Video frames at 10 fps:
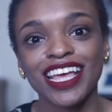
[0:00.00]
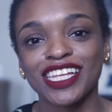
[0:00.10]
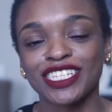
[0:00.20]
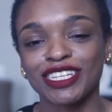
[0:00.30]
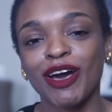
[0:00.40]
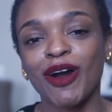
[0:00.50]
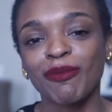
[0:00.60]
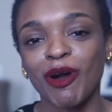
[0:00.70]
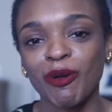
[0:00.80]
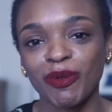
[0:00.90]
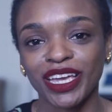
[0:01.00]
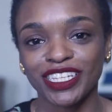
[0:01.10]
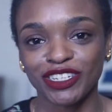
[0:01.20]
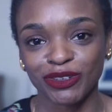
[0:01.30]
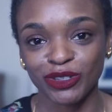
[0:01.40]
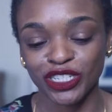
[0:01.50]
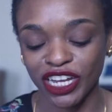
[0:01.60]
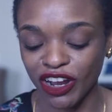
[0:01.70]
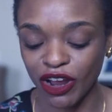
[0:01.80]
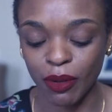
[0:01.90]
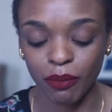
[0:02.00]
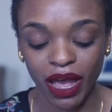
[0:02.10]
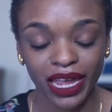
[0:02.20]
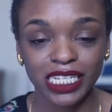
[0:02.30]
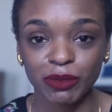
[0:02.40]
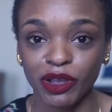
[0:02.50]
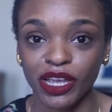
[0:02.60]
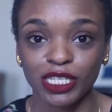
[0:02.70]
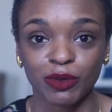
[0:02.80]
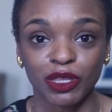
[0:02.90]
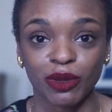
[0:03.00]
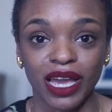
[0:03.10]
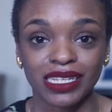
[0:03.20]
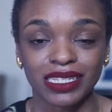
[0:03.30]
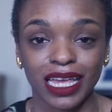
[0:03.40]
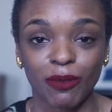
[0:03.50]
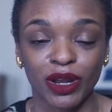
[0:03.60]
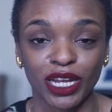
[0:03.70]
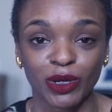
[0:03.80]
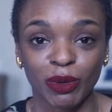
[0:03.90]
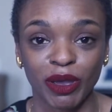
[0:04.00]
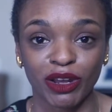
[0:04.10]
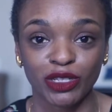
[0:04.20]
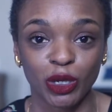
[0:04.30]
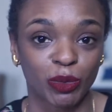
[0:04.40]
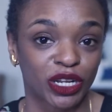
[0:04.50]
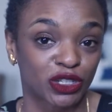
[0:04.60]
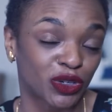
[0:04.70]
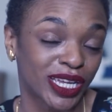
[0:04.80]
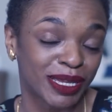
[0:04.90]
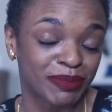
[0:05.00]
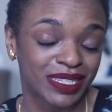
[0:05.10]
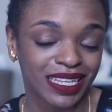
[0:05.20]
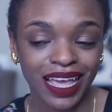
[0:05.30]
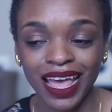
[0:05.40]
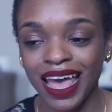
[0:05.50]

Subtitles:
So I'm hoping to share my experience with you guys today, what I know about interpreting dreams,